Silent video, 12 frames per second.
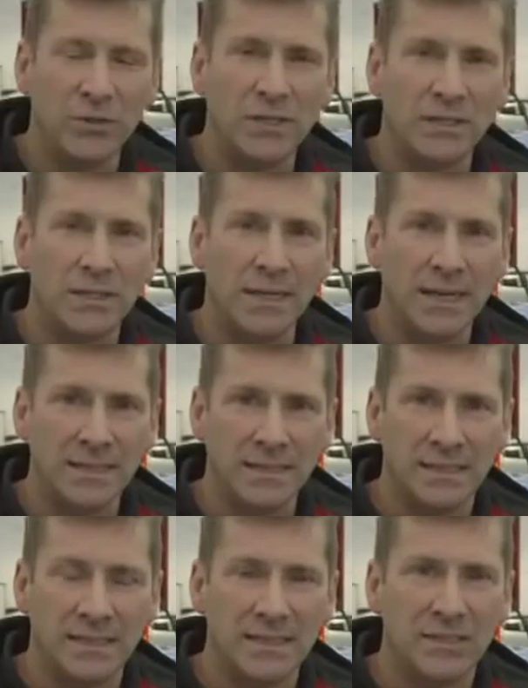uses the
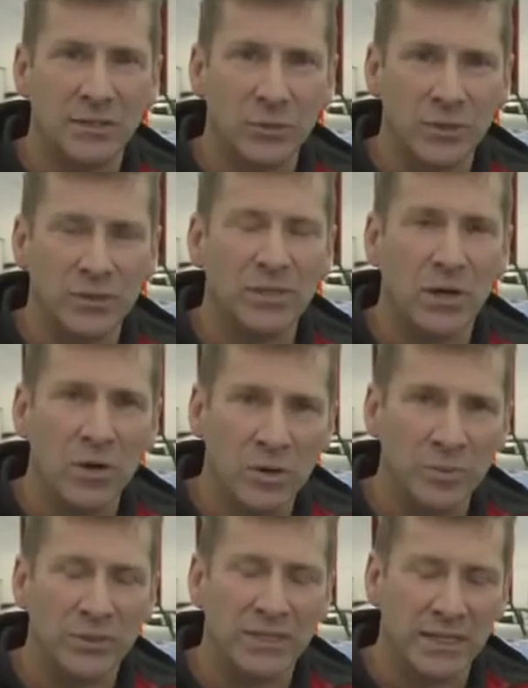latest in Toyota
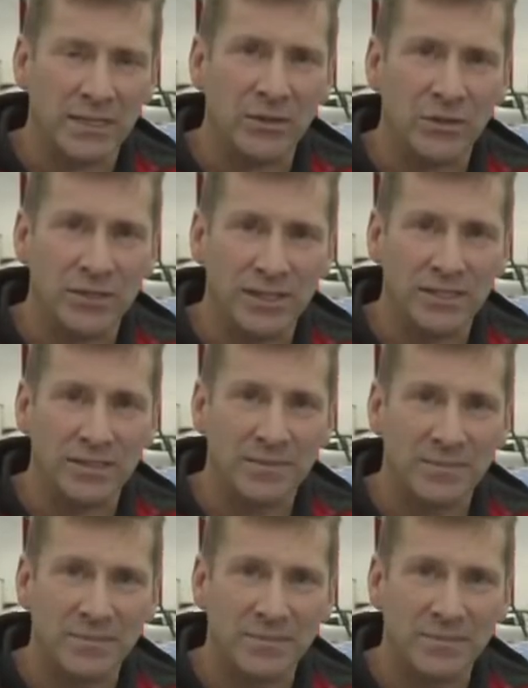hybrid technology.